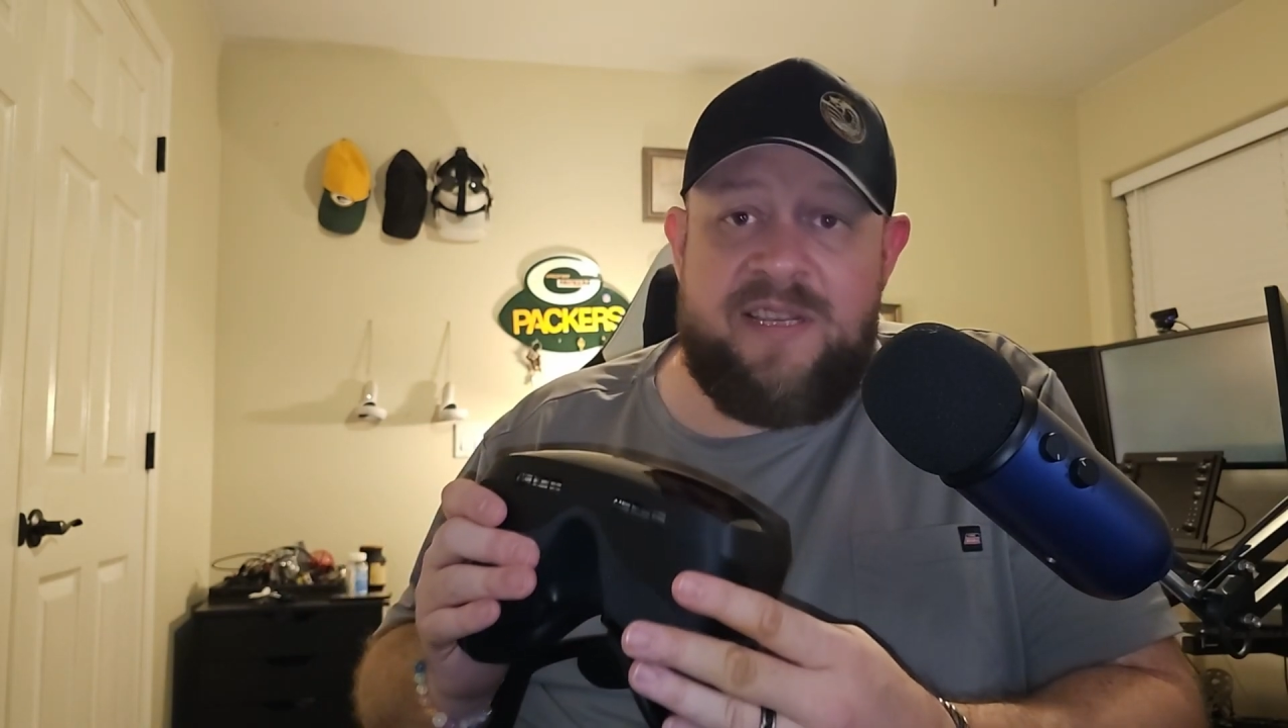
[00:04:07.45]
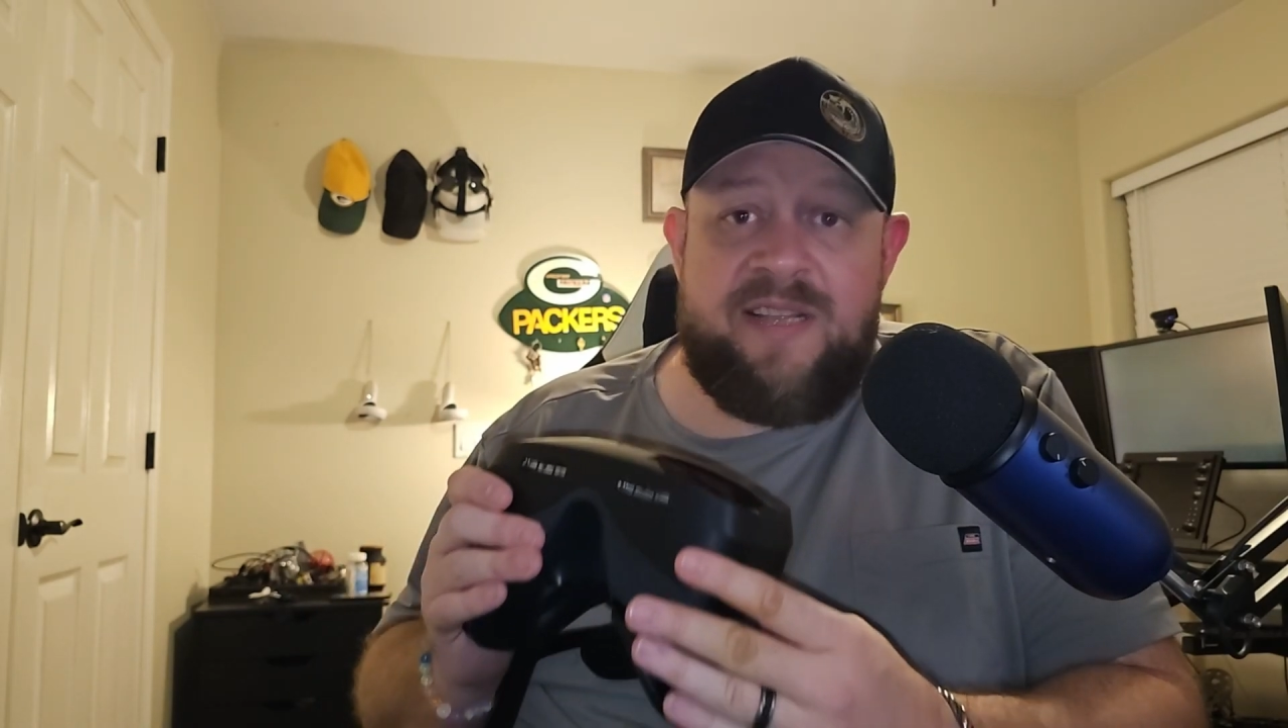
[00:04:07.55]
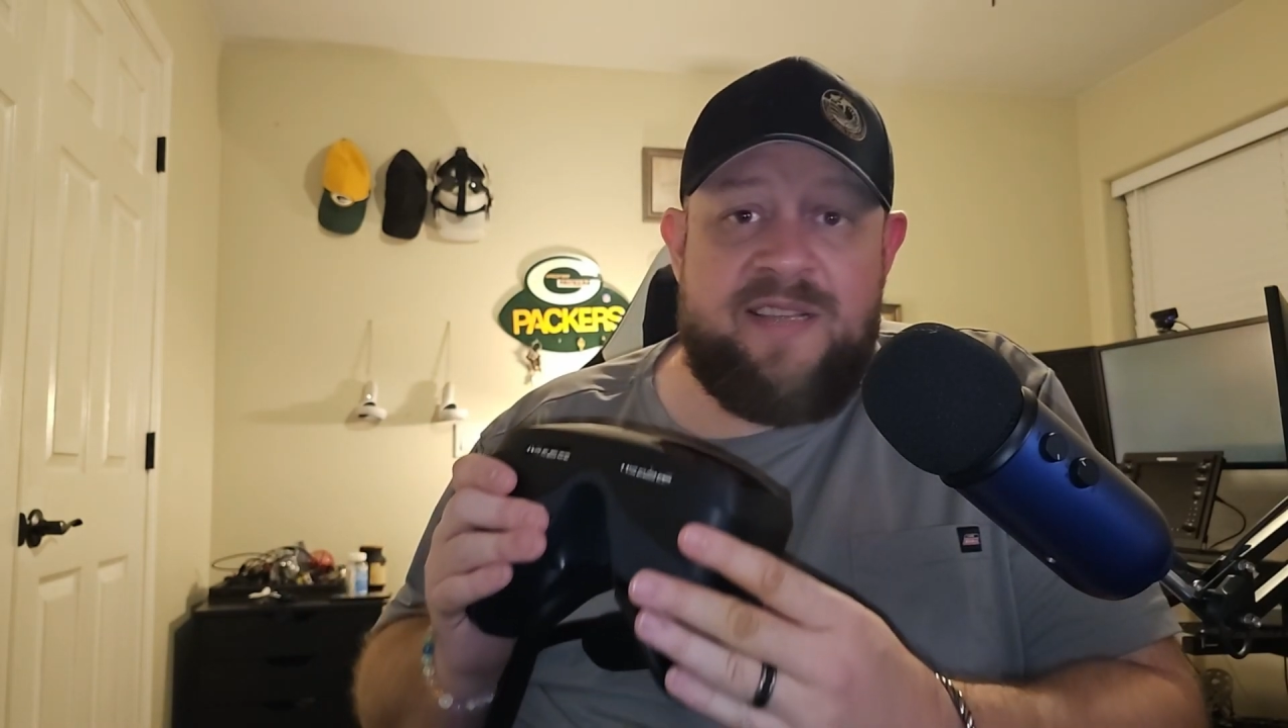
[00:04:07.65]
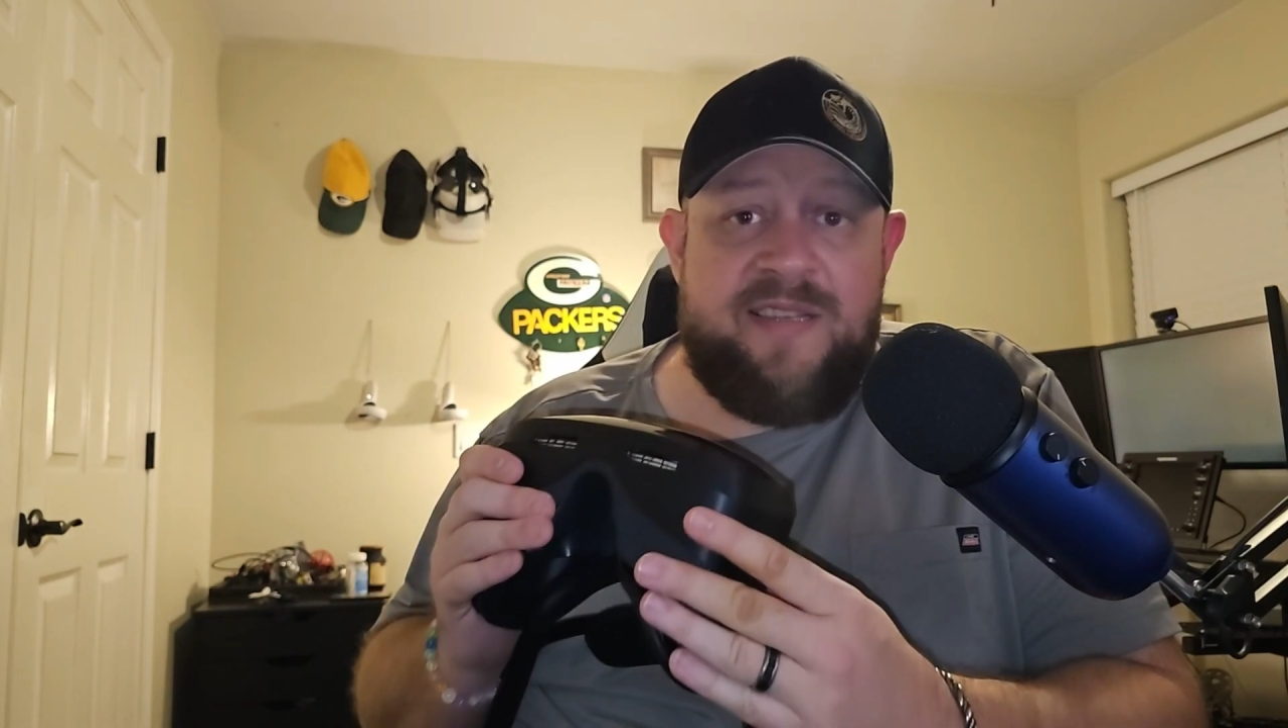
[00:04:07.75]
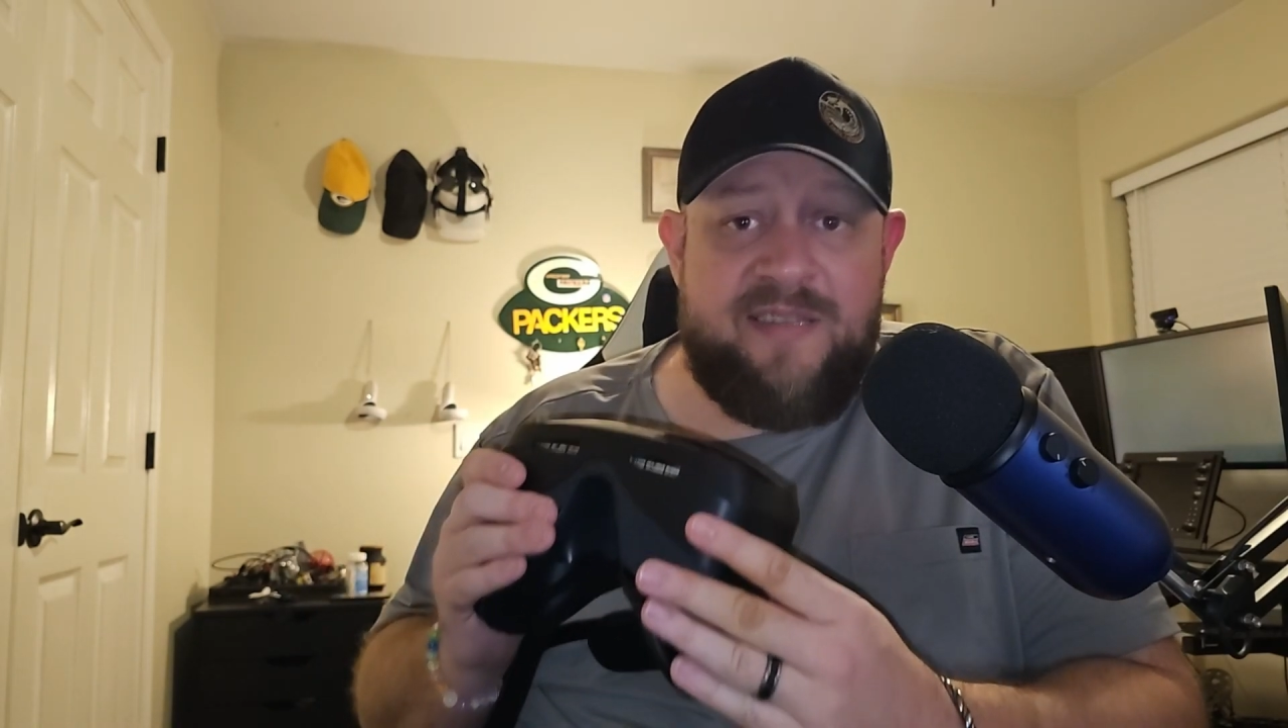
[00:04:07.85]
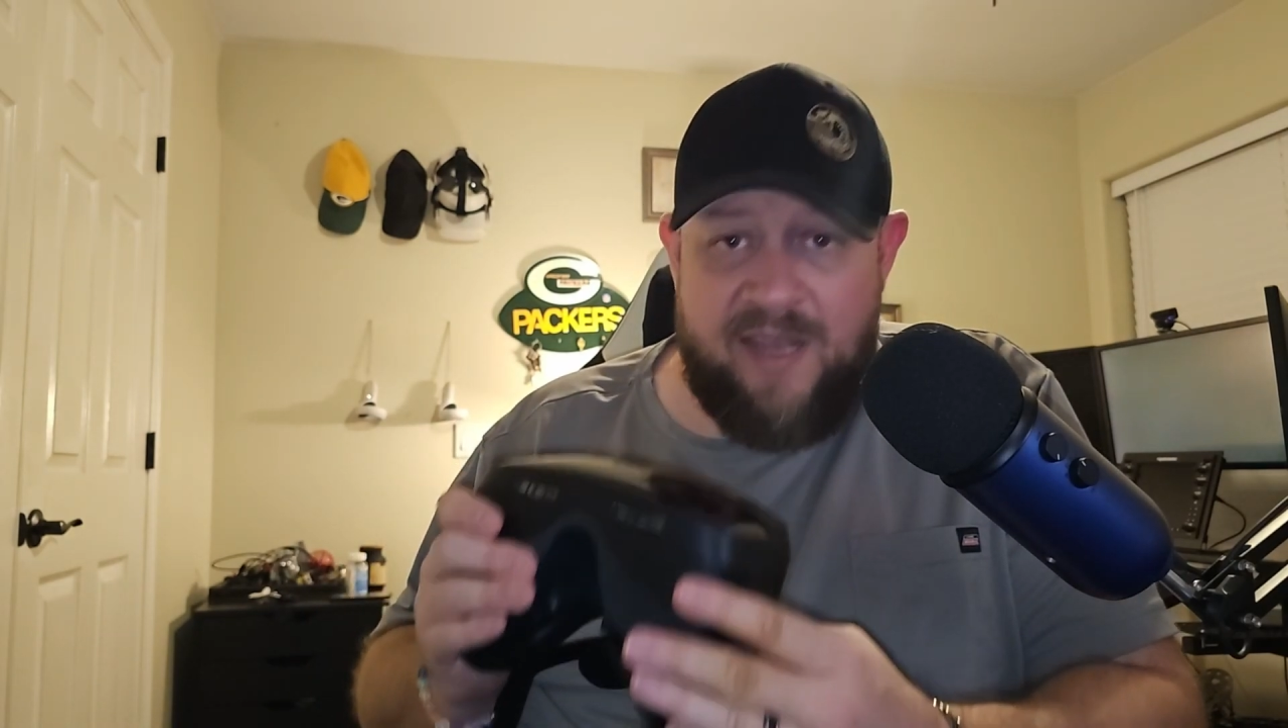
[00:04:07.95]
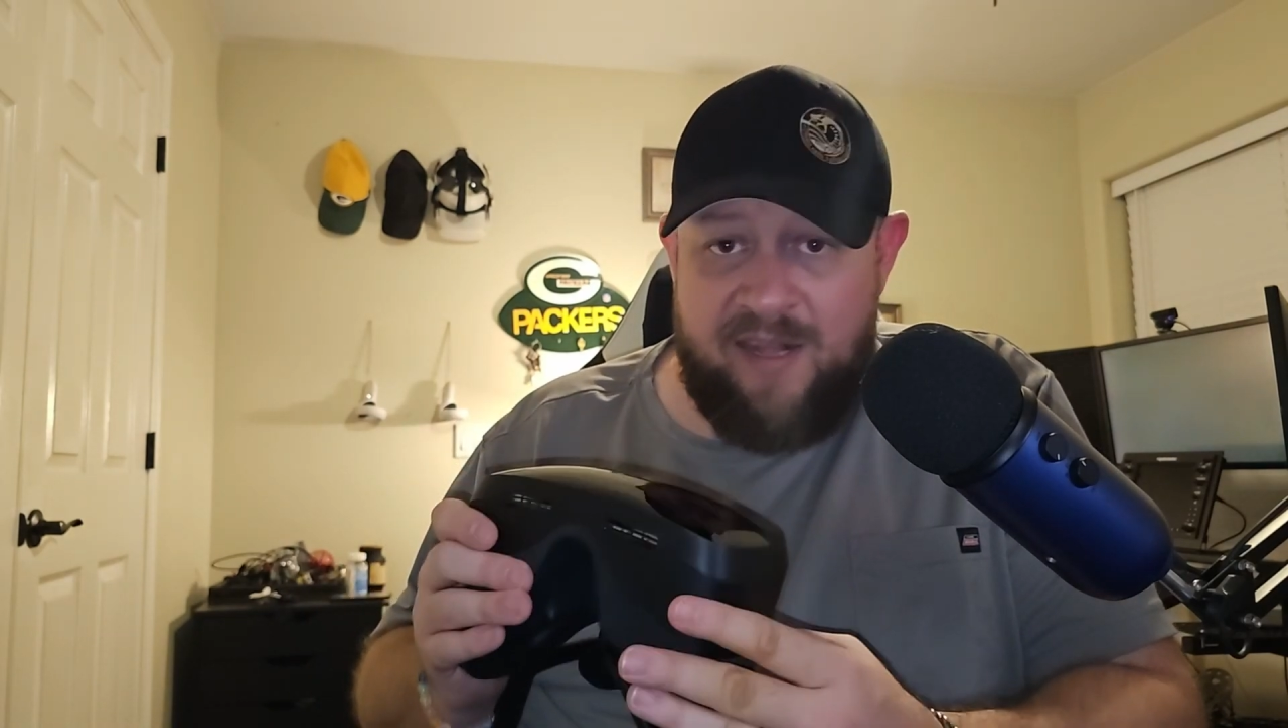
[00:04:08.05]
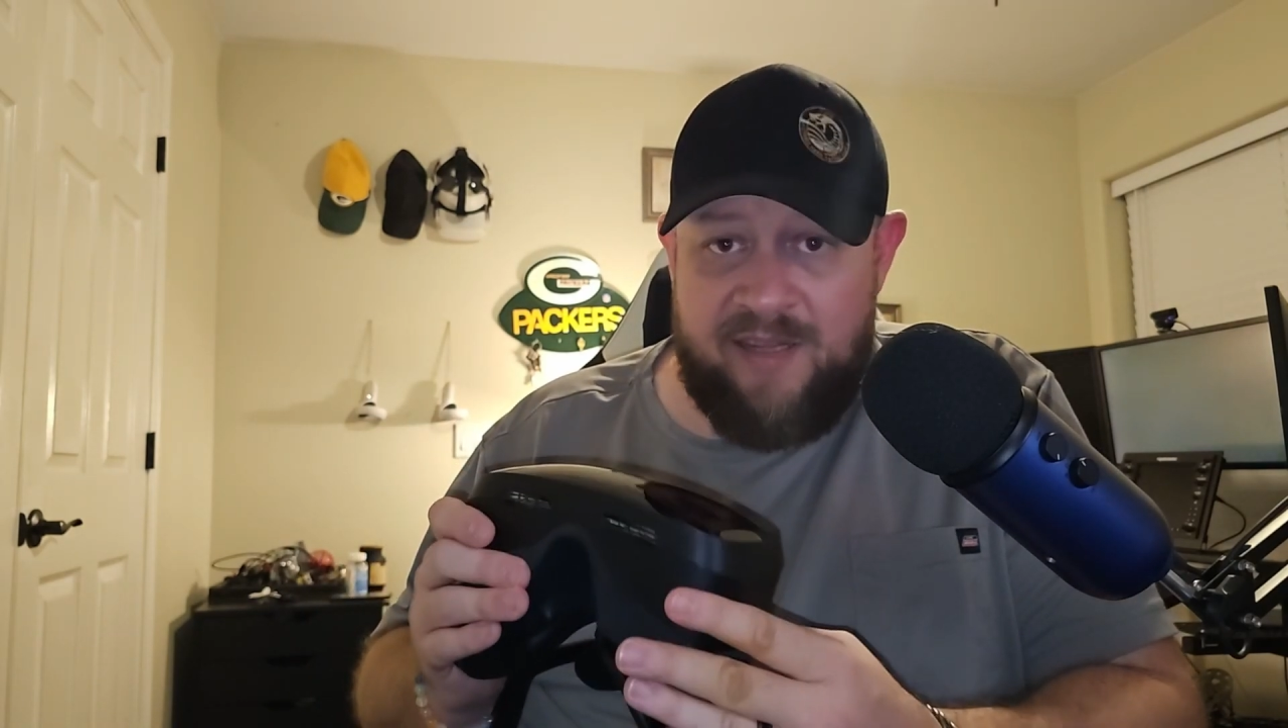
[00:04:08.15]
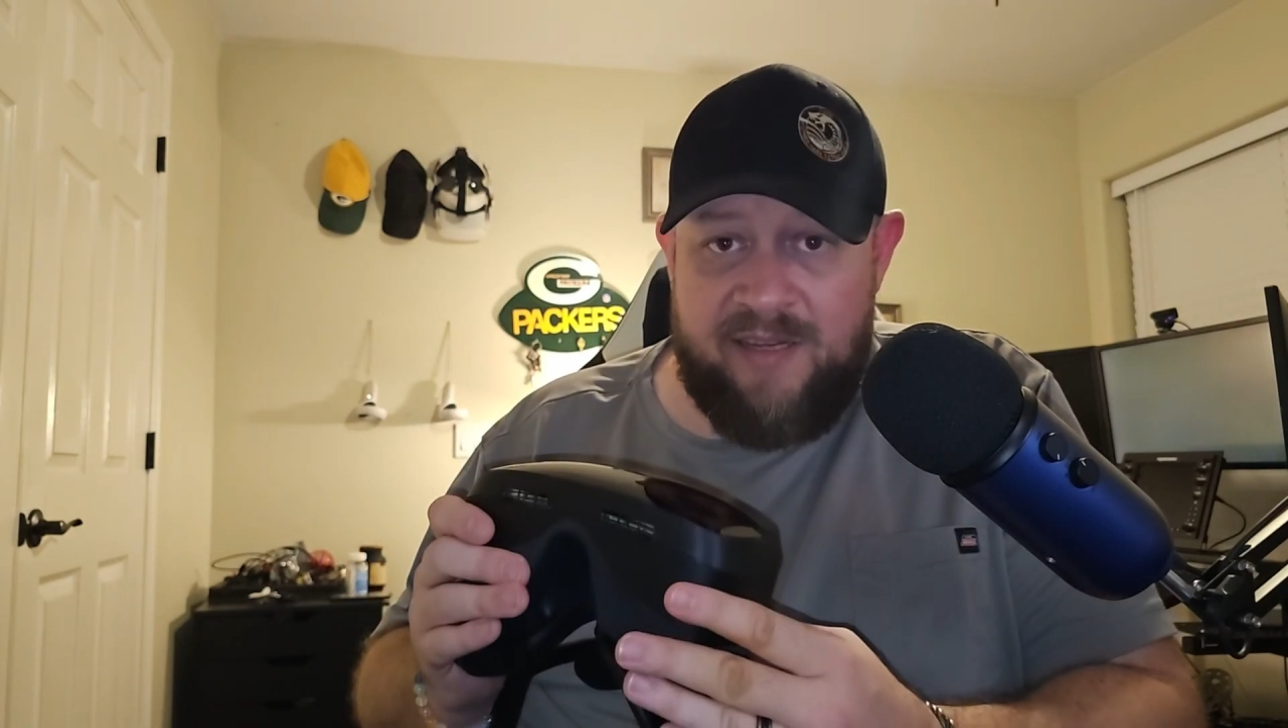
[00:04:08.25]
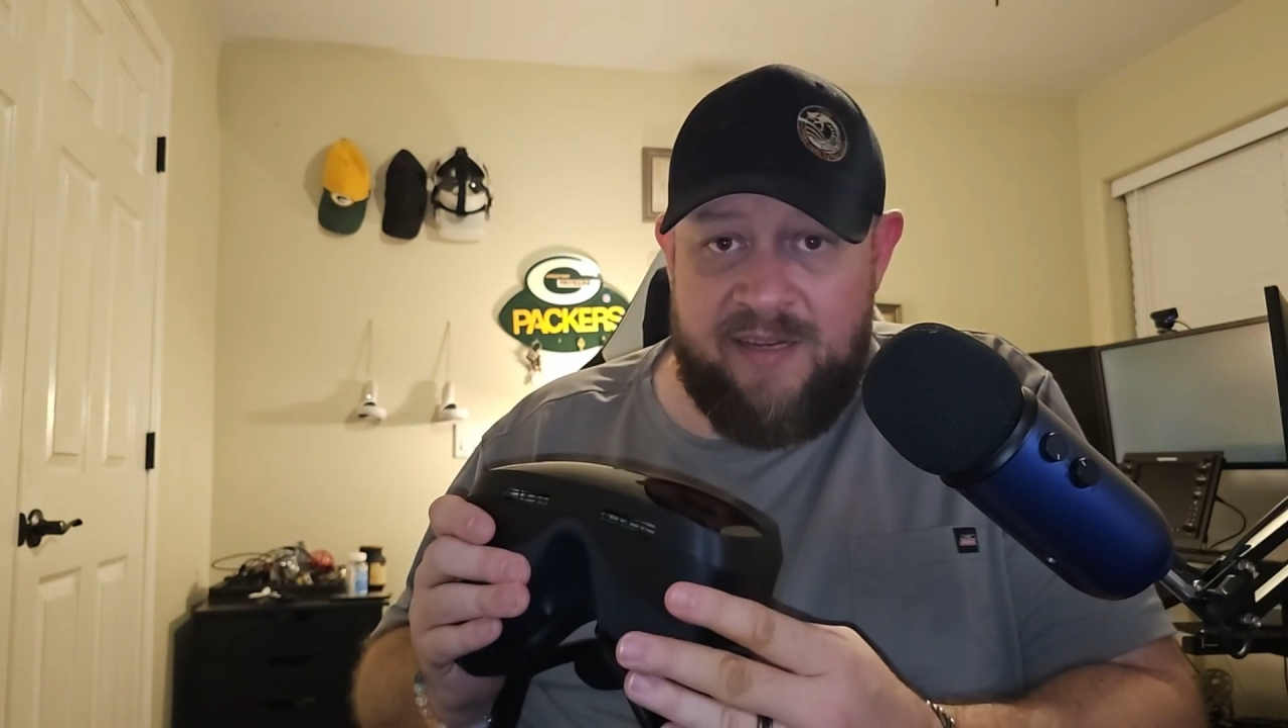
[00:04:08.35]
it's
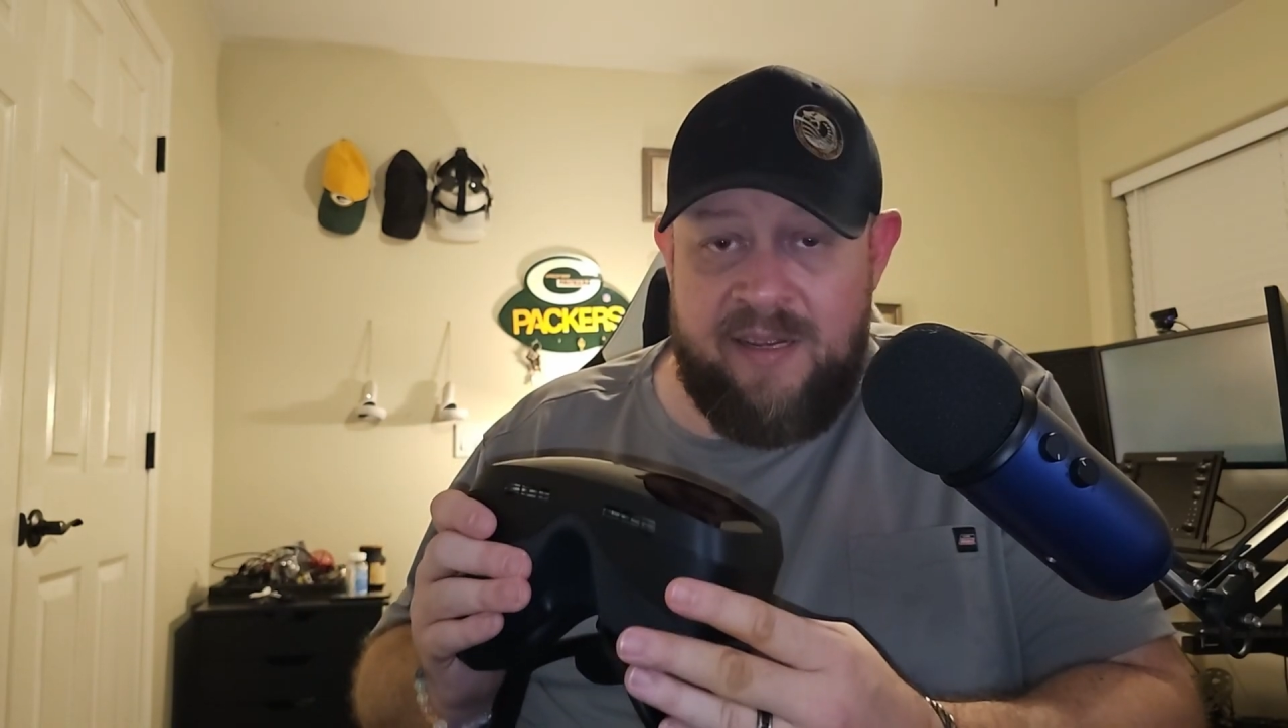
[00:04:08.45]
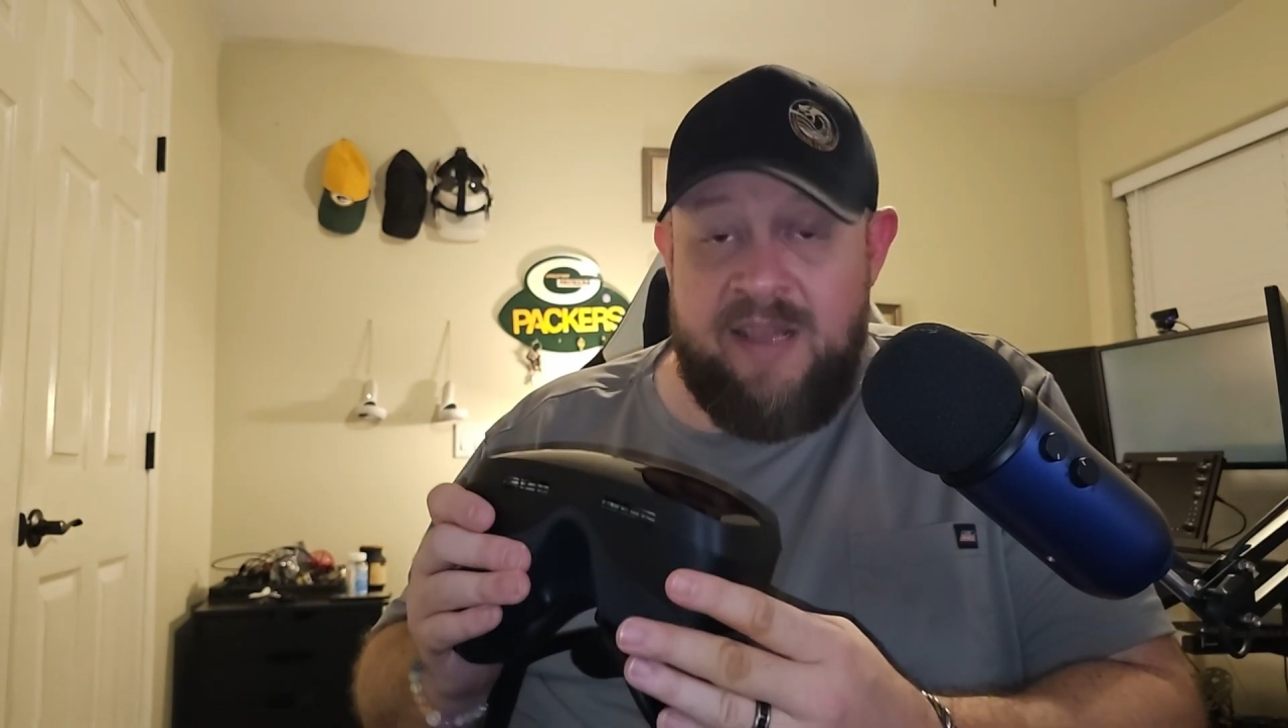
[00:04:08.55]
solid.